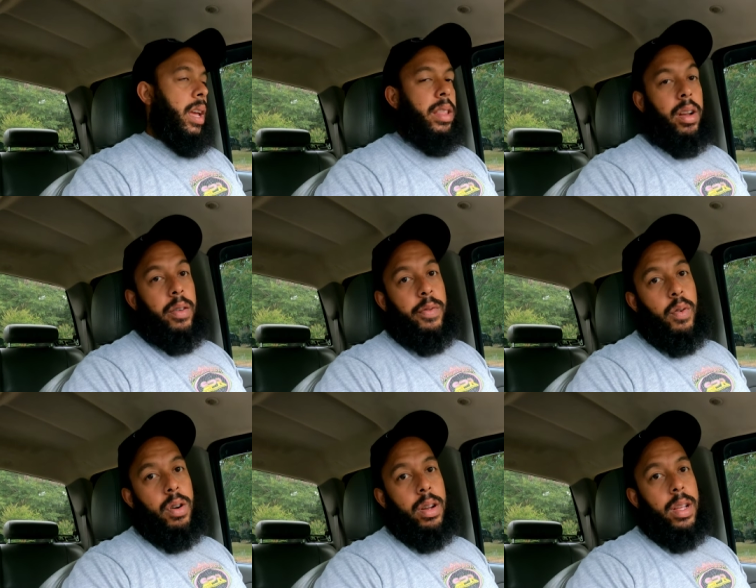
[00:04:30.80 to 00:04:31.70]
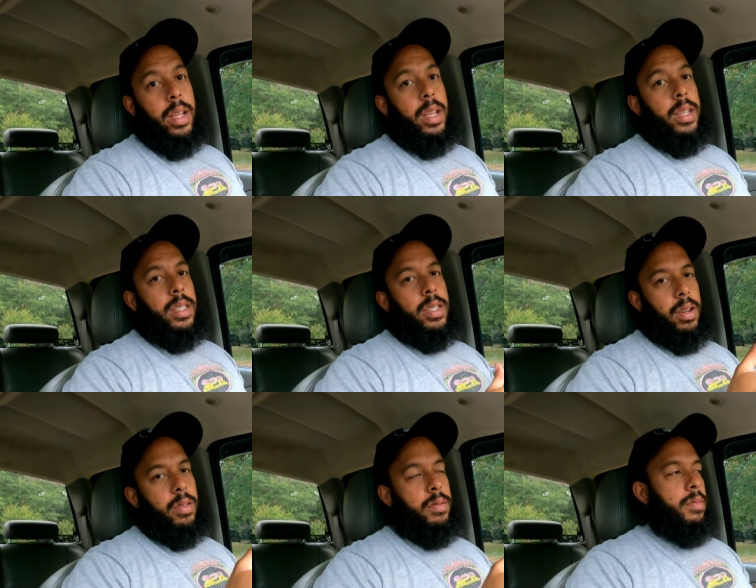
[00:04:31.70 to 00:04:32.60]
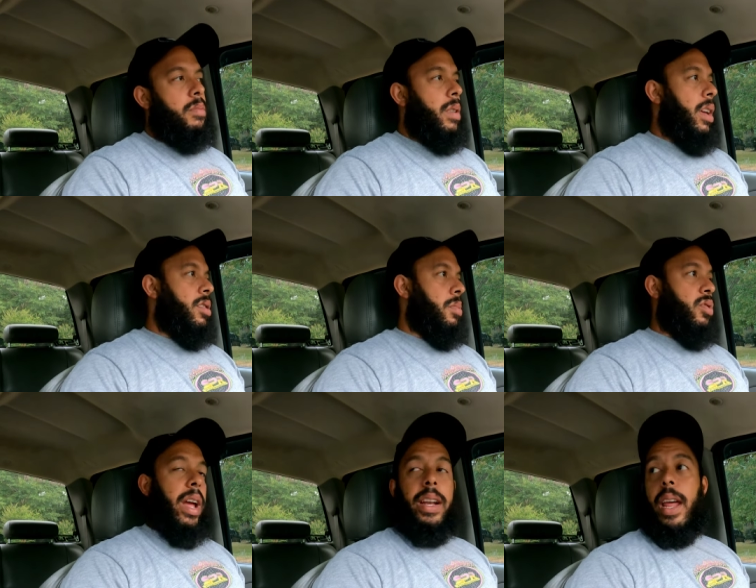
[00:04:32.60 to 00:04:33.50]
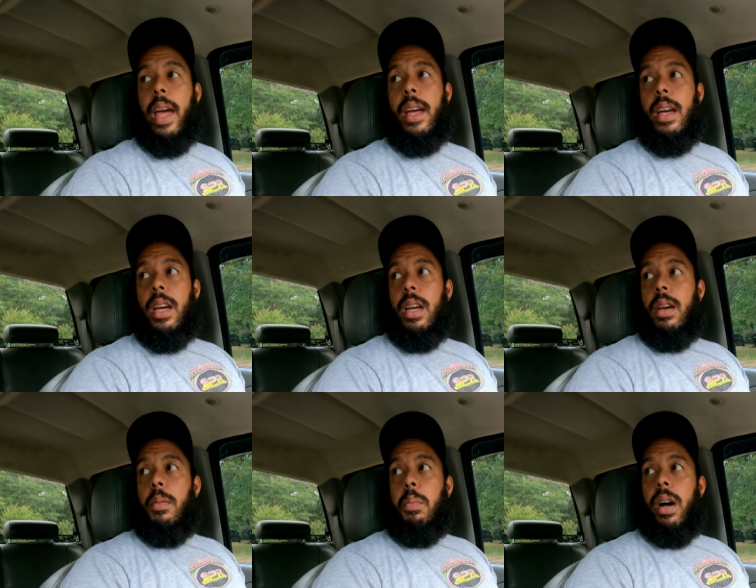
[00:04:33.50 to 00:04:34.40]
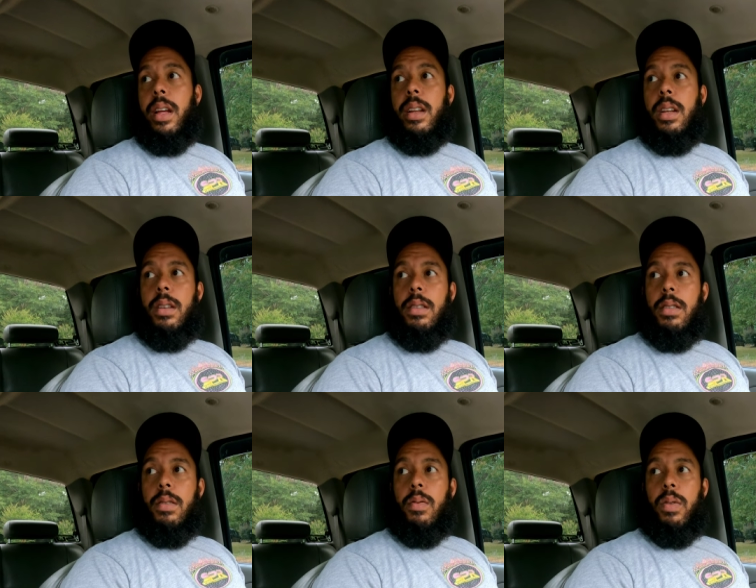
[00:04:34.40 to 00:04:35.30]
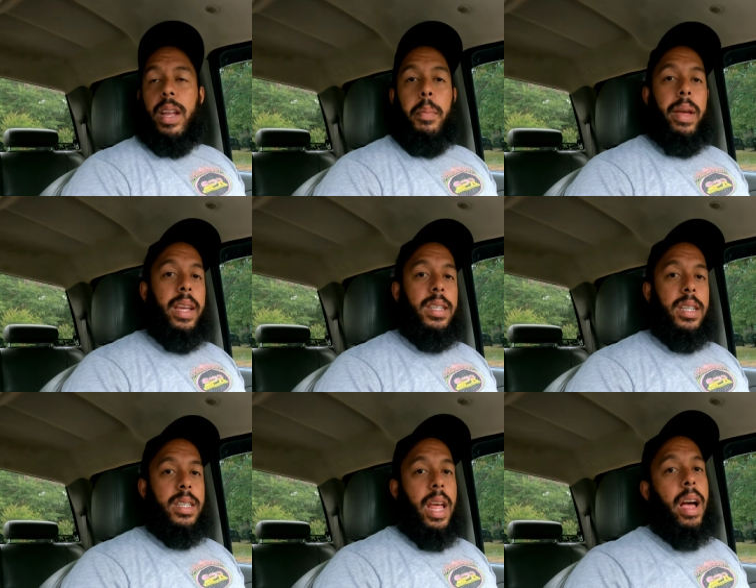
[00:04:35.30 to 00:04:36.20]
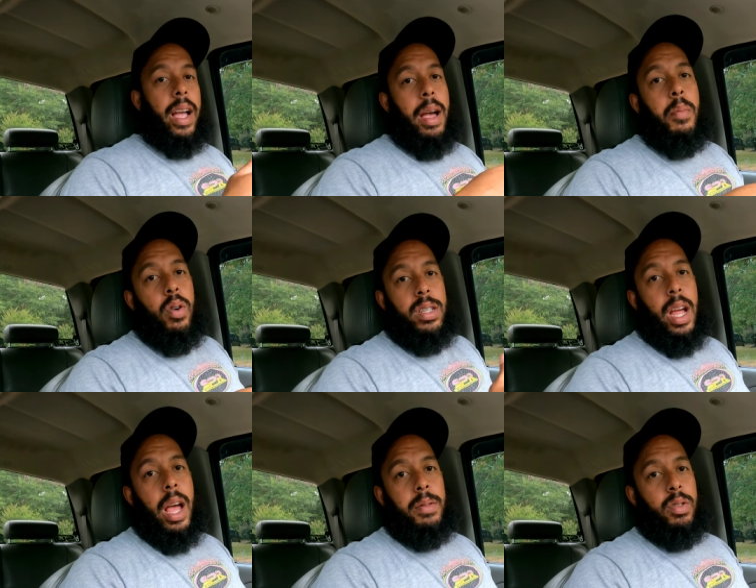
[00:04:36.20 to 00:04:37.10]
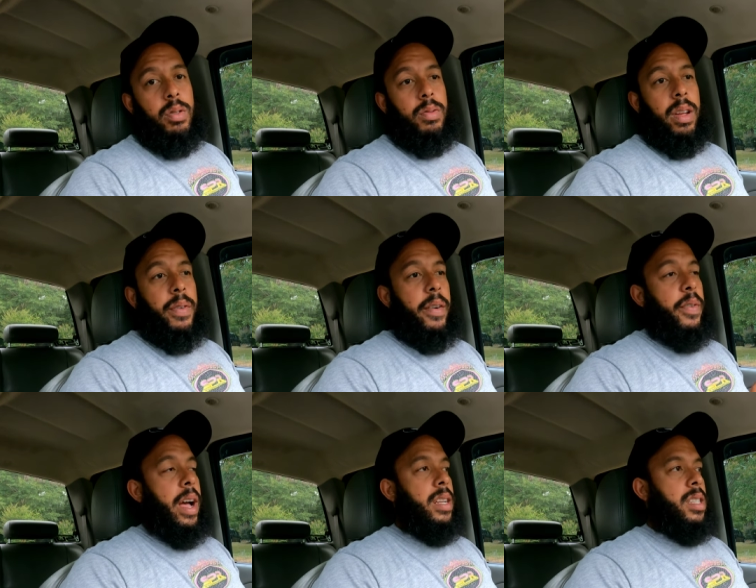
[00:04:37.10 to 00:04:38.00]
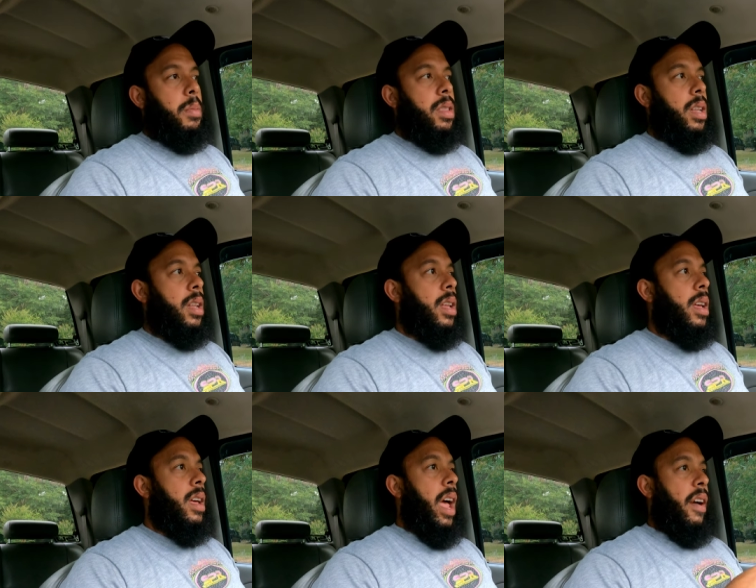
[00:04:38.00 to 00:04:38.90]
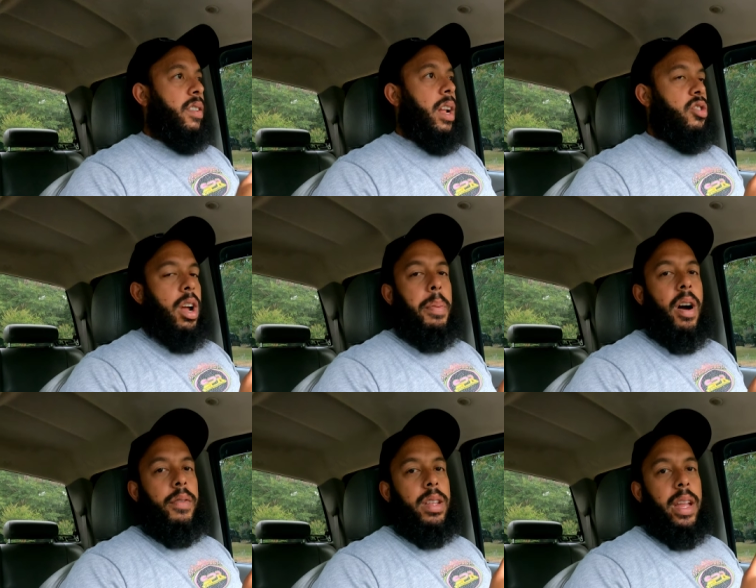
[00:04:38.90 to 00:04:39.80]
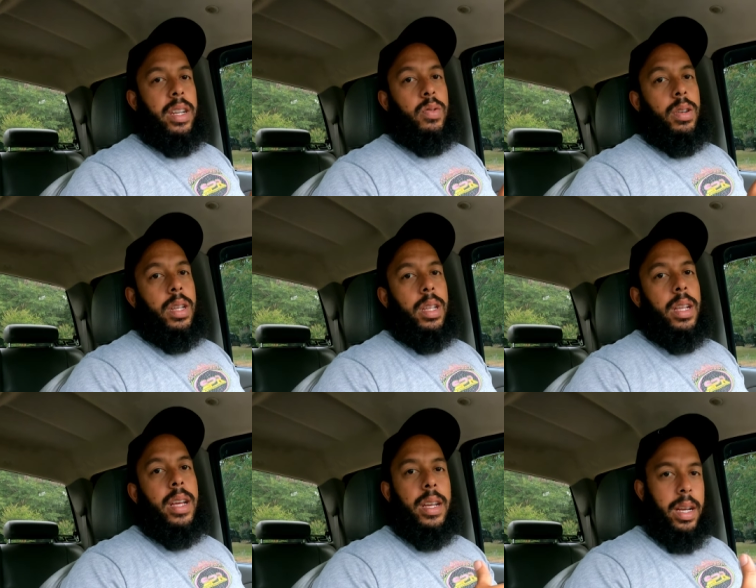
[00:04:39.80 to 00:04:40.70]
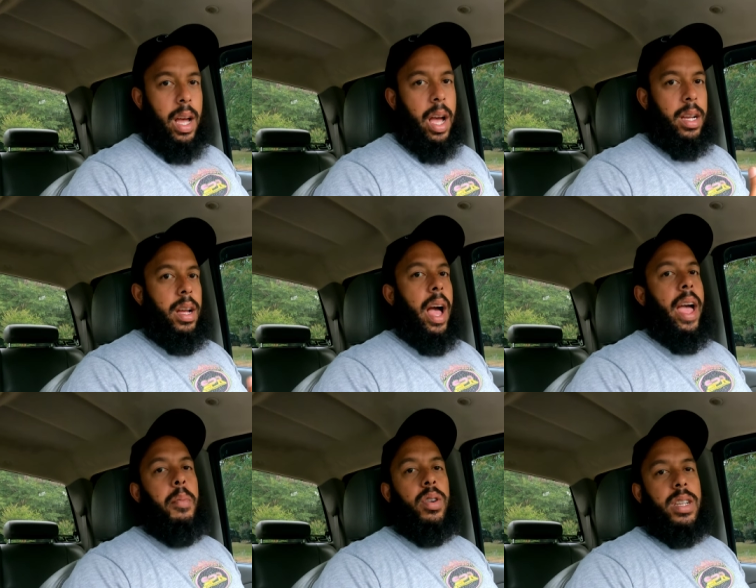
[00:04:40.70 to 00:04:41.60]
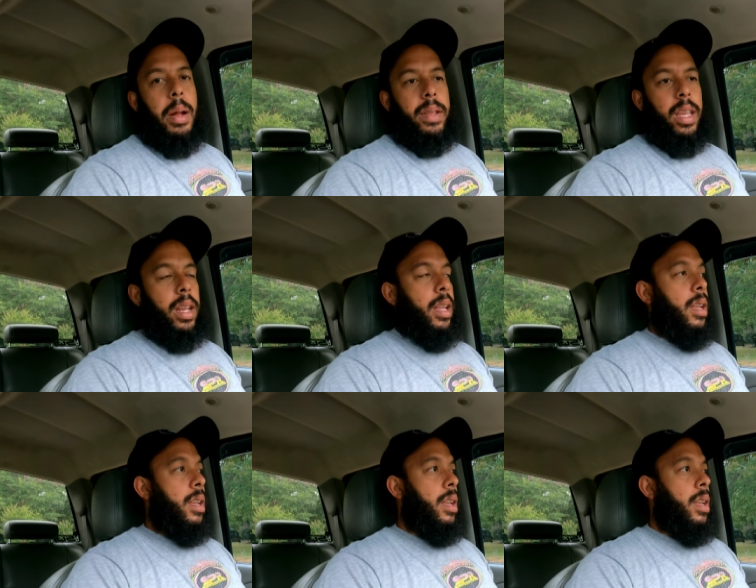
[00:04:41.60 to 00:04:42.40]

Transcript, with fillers: 834. So now you subtract that, but what that means is now I got more time. So if I find something after I drop off the next one, I, I have more time to get it.